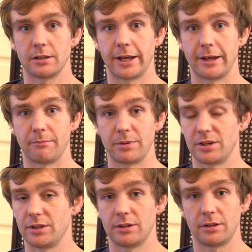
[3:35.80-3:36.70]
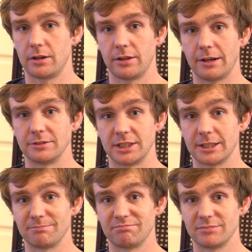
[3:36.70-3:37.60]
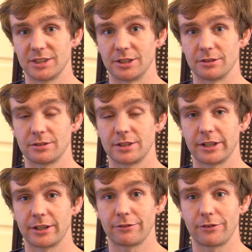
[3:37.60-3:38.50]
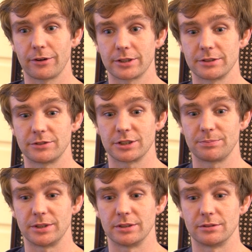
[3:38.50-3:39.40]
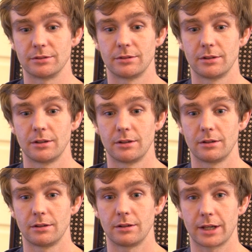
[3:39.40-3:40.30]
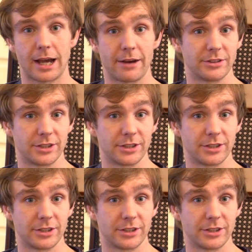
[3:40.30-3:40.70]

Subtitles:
but that was it. The forks have just been like, I haven't